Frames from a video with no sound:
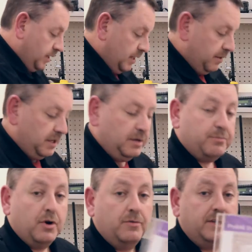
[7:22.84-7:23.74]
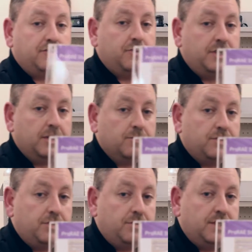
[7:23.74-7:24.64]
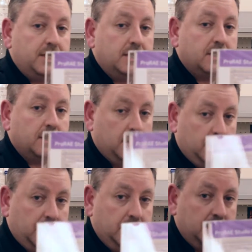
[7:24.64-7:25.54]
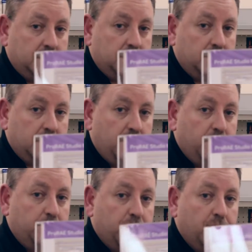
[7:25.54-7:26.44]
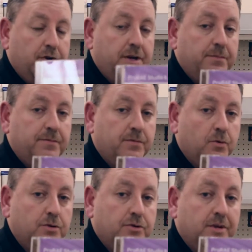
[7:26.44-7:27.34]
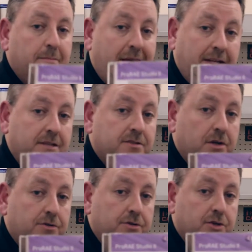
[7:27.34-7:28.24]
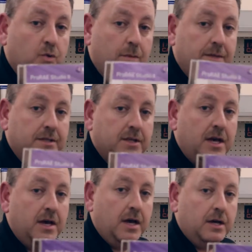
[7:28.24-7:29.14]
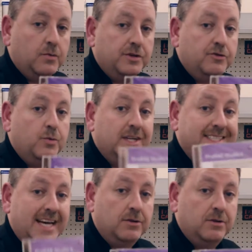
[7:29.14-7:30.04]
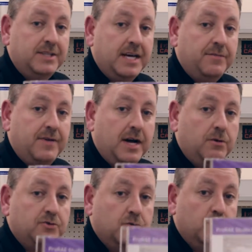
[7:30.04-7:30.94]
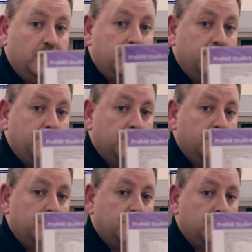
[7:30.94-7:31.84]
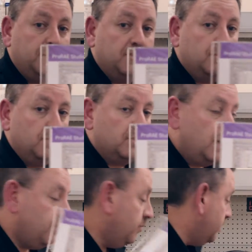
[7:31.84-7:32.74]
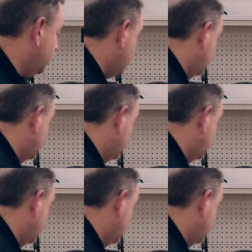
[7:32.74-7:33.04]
get the ProRAE Studio 2 disc. Again, this is the software program for doing maintenance on your equipment, uh, whether you want to download data files or reconfigure instruments through software